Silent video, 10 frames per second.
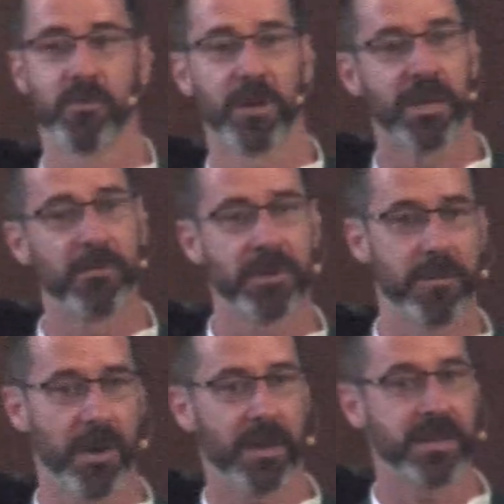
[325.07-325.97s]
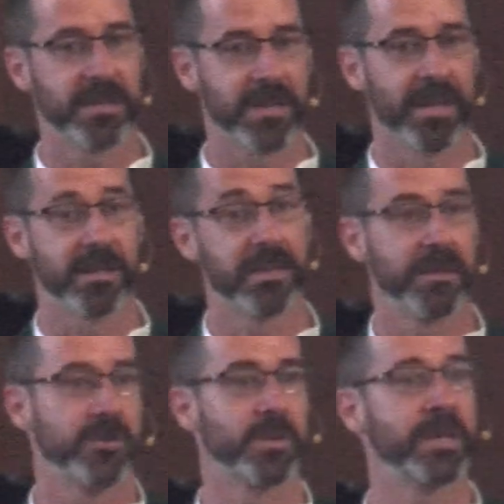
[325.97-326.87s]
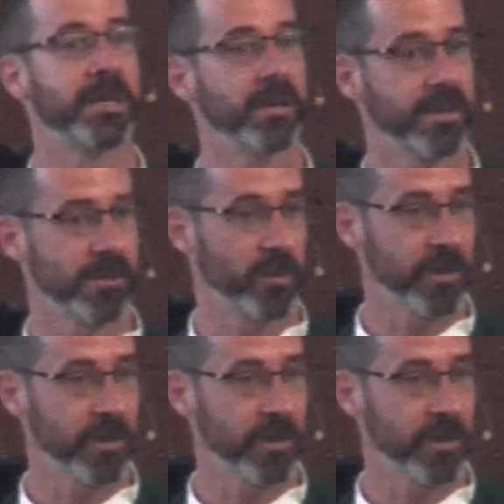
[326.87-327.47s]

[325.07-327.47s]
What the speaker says: working with our bodies and doing healing